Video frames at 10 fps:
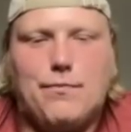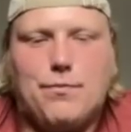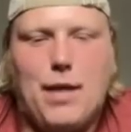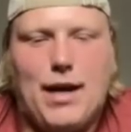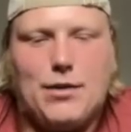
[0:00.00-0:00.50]

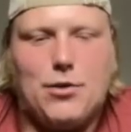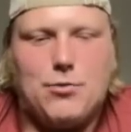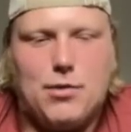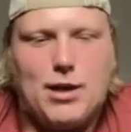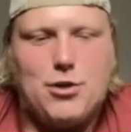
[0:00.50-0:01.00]
making those
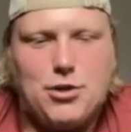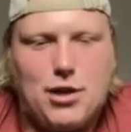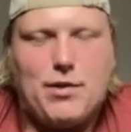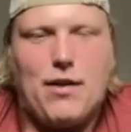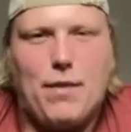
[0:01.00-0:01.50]

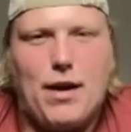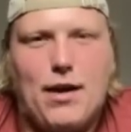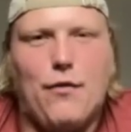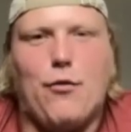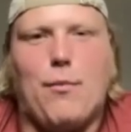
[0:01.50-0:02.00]
relationships I've made
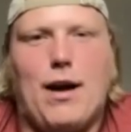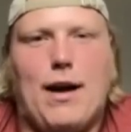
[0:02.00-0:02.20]
over